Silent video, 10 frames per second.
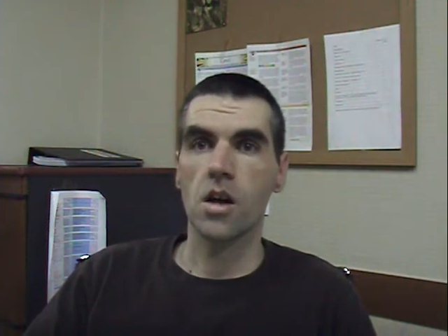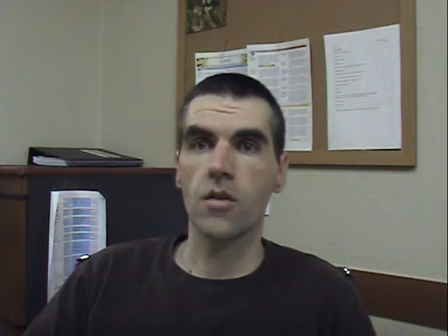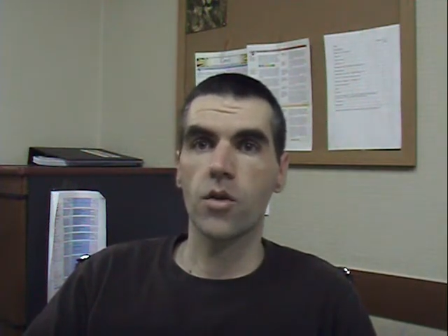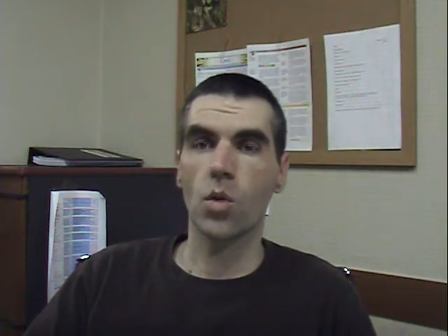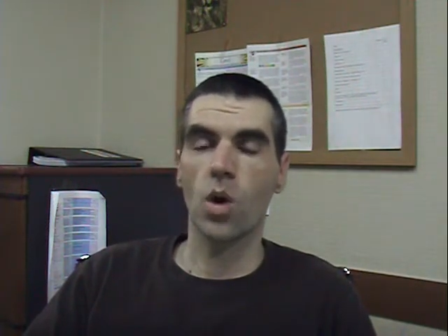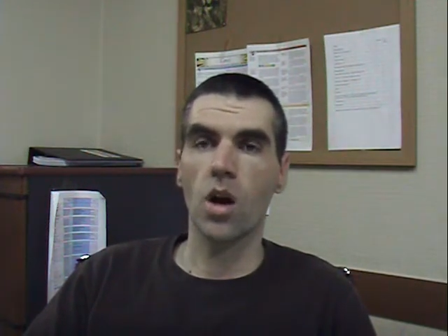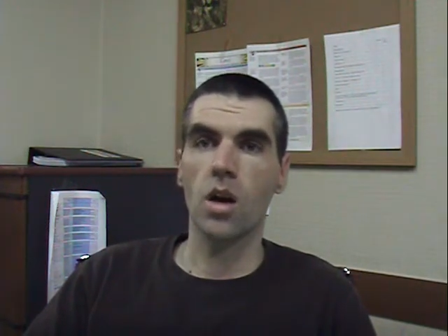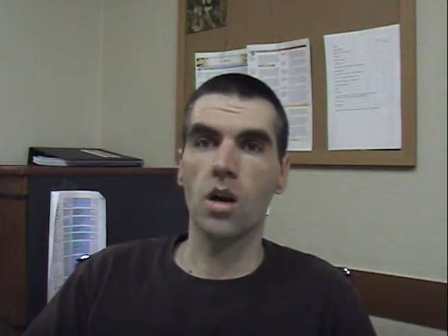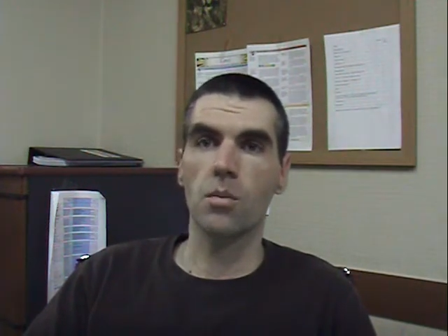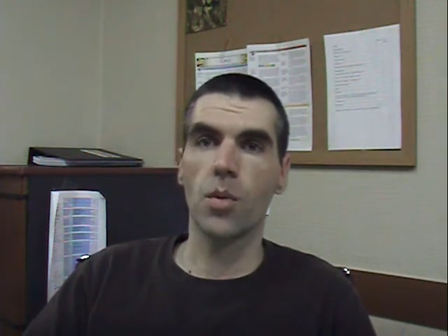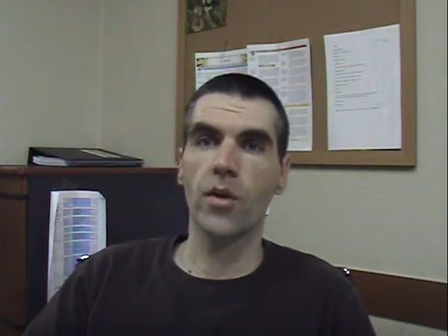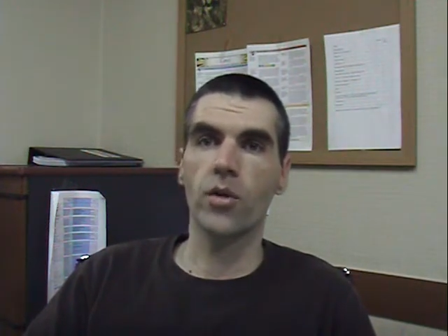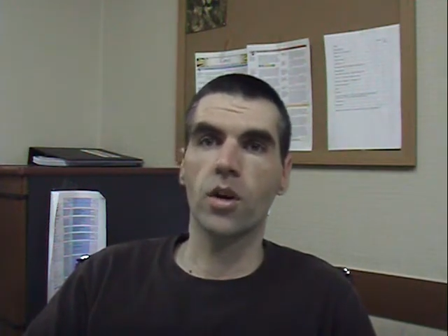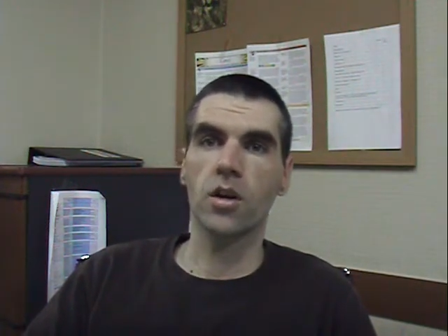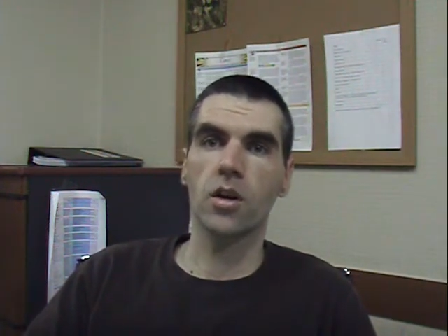If you are
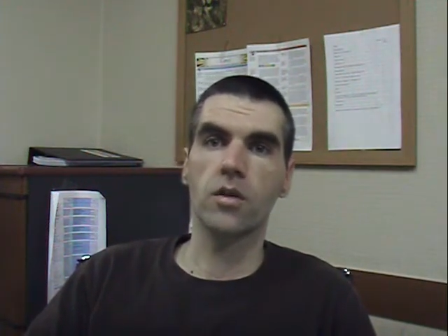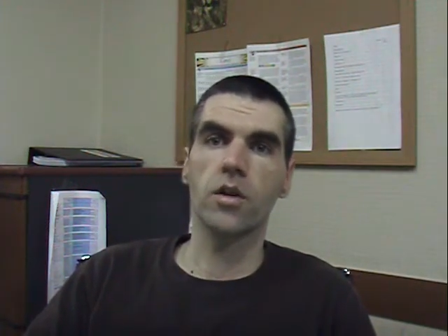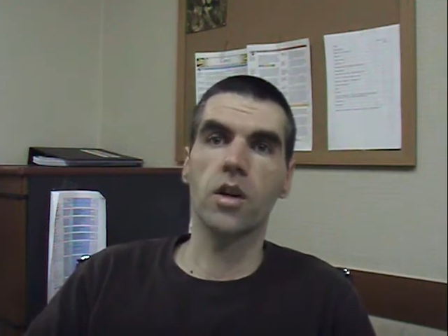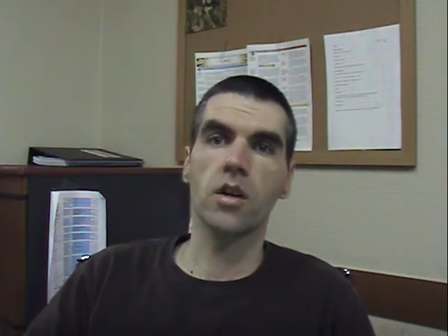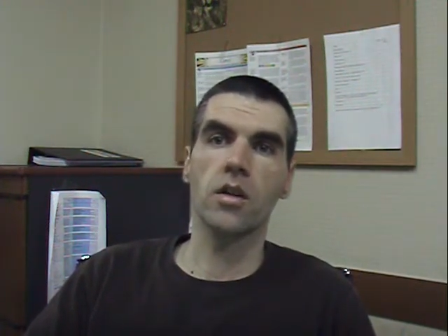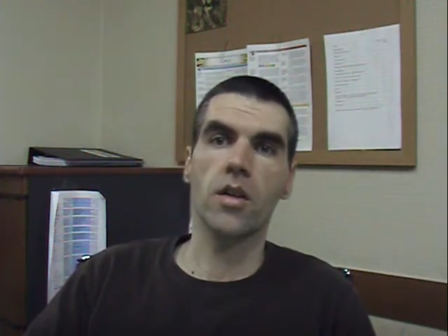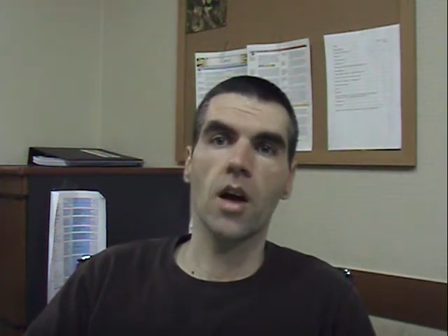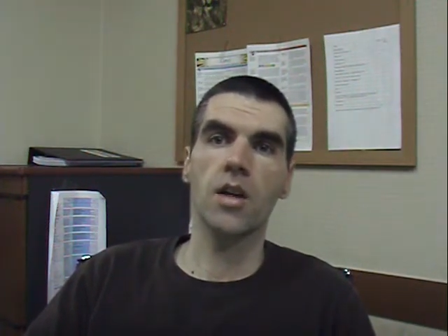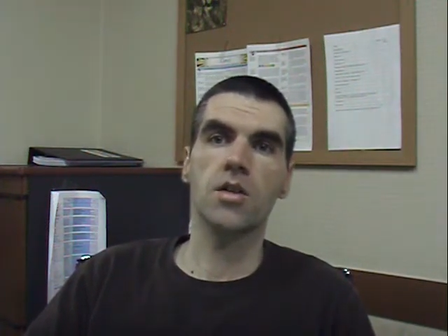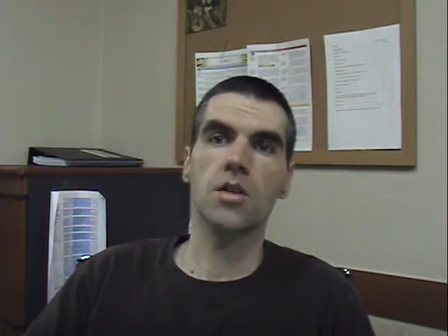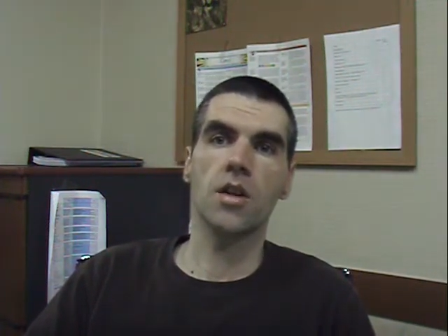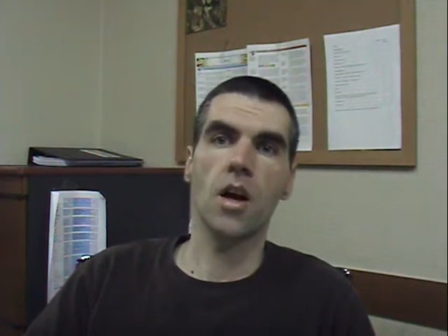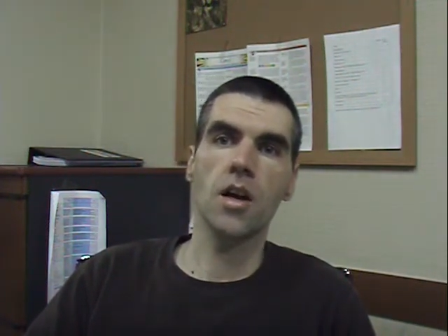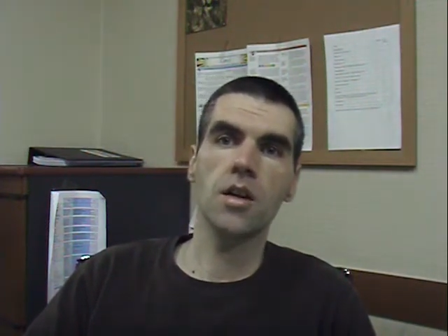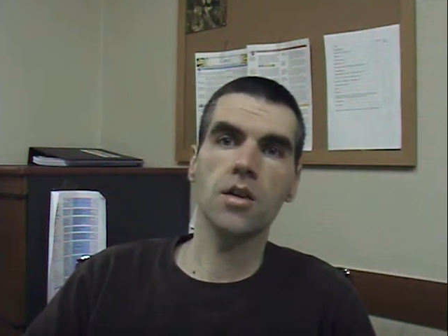boyfriend and girlfriend, that's
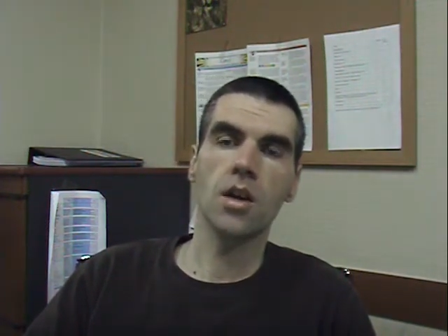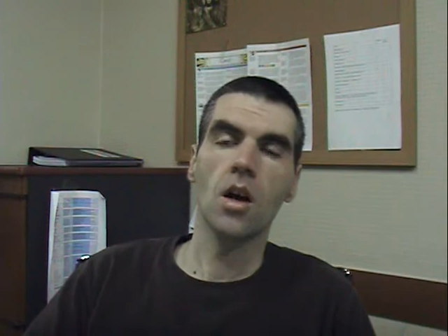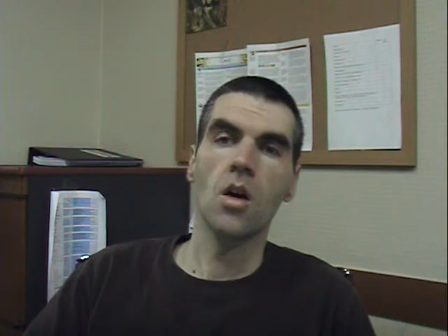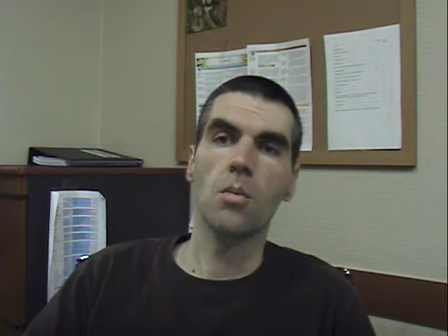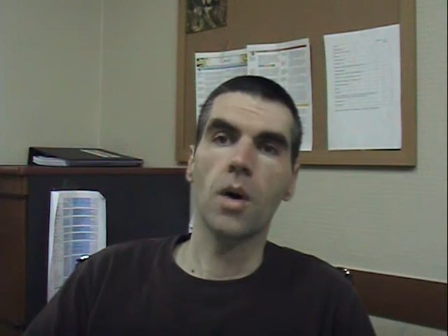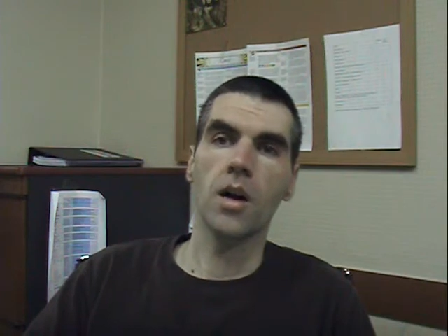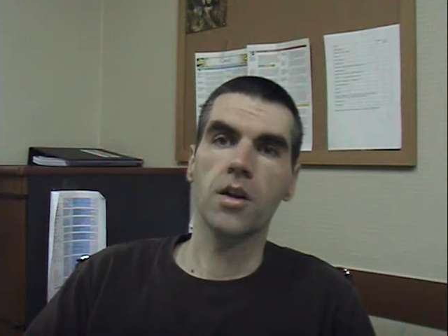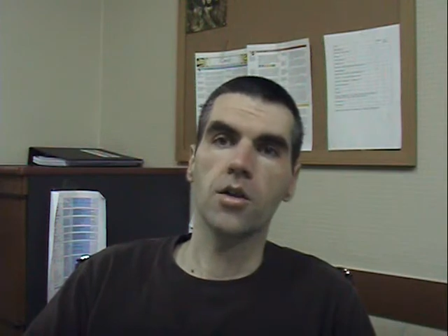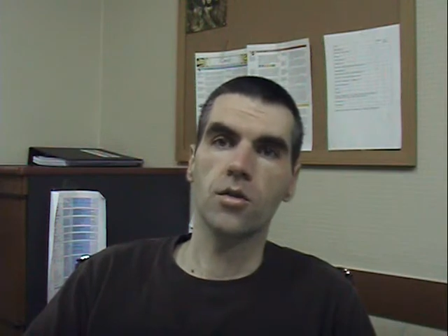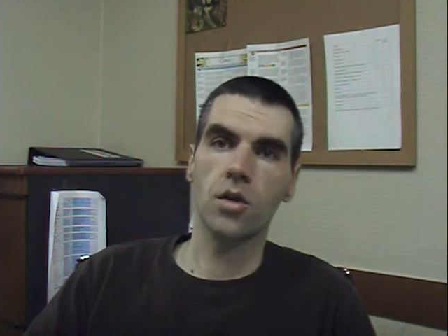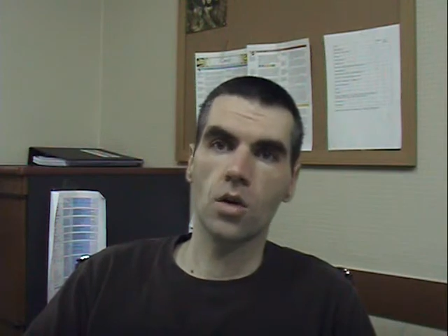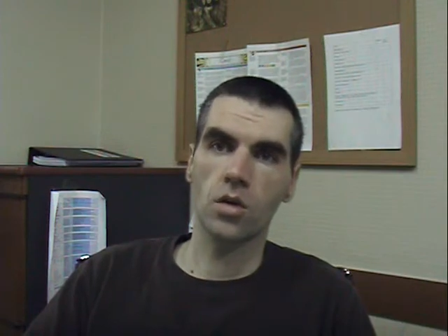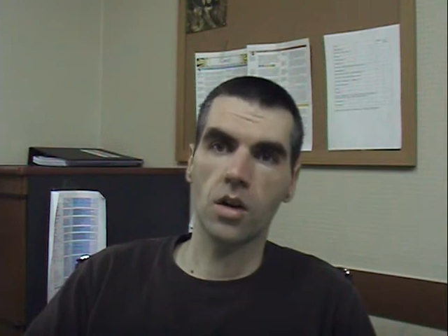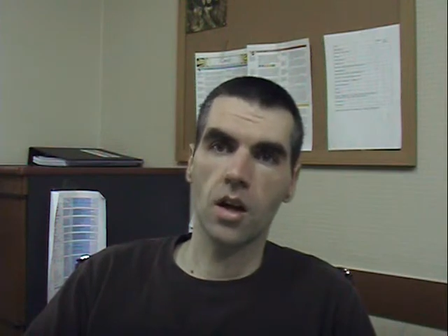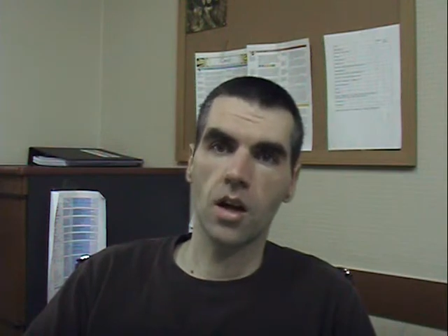nice, but you
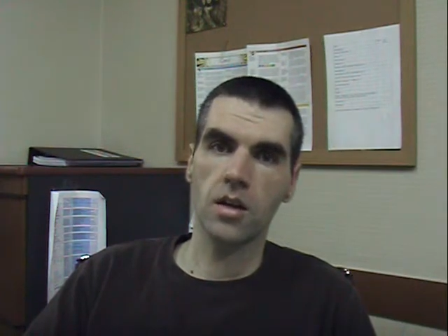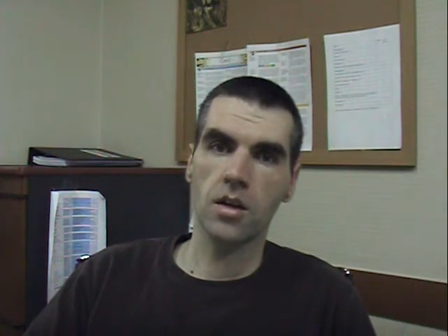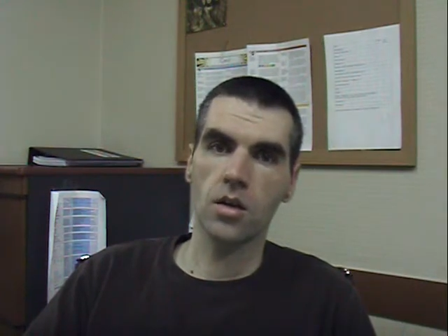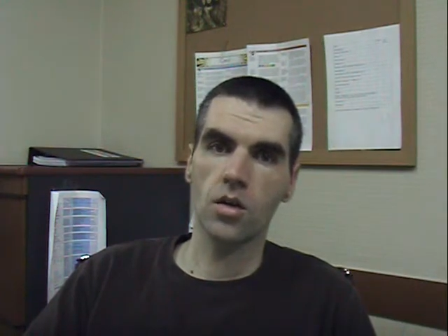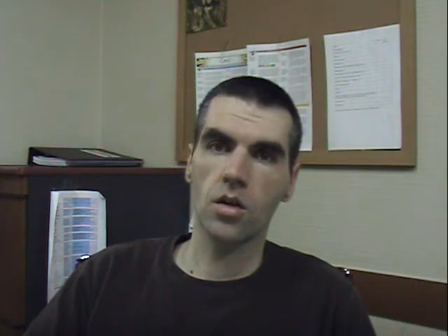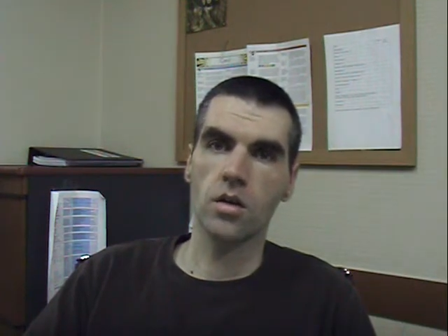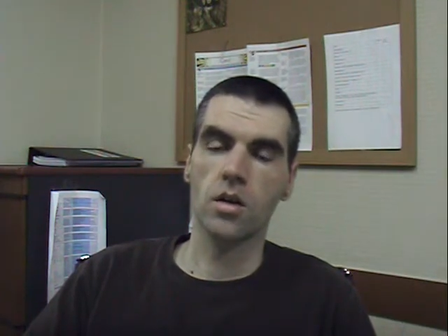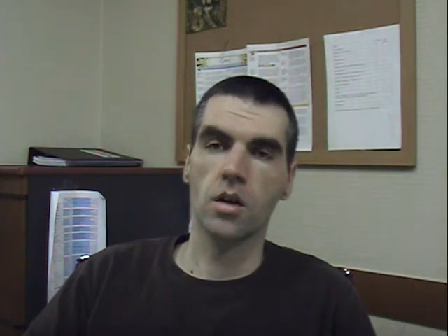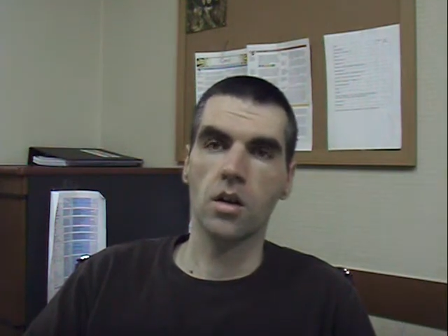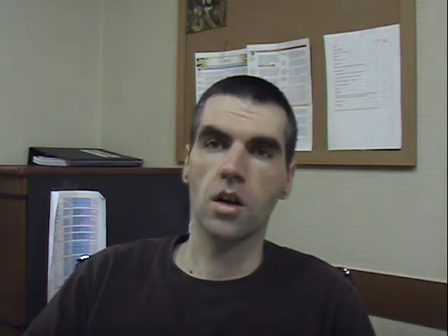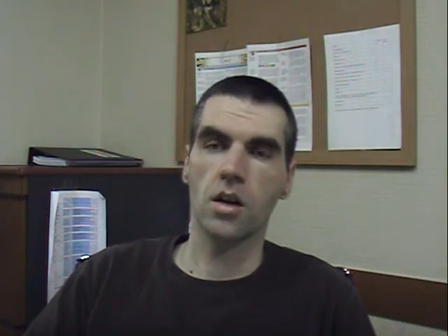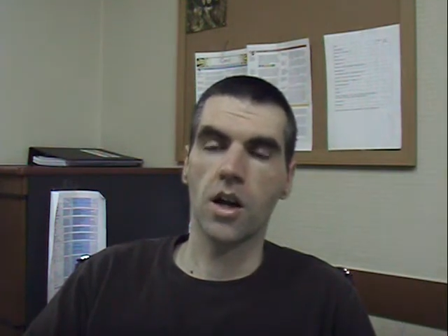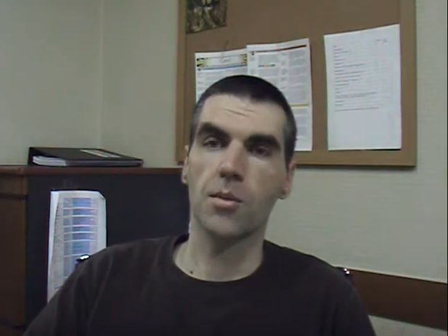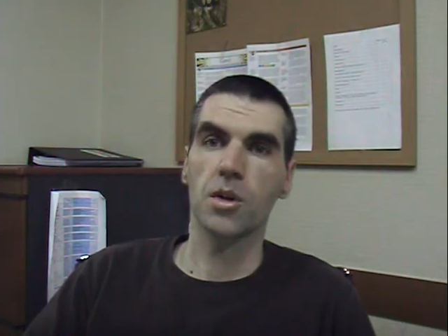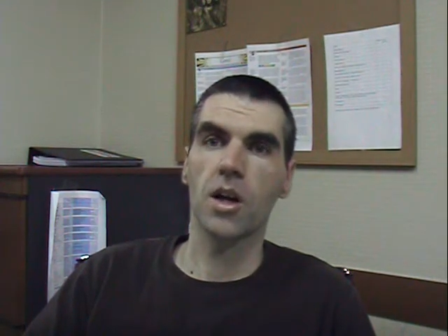don't get your
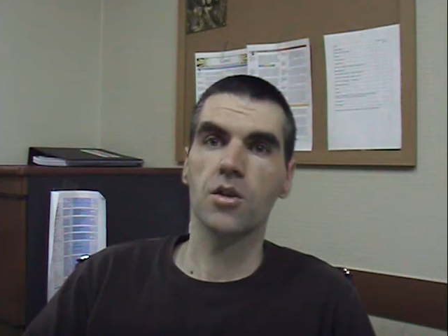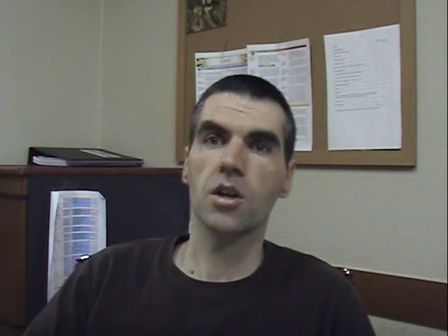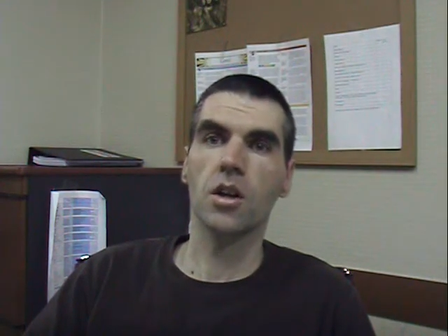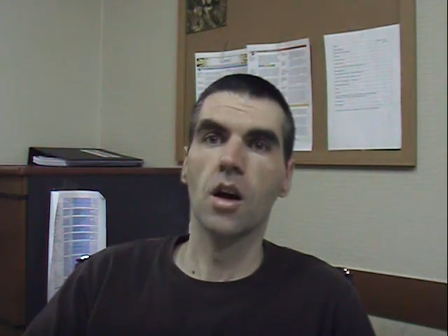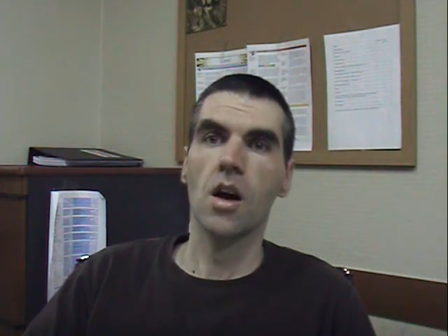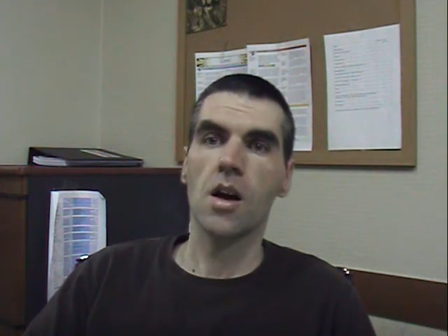couple housing.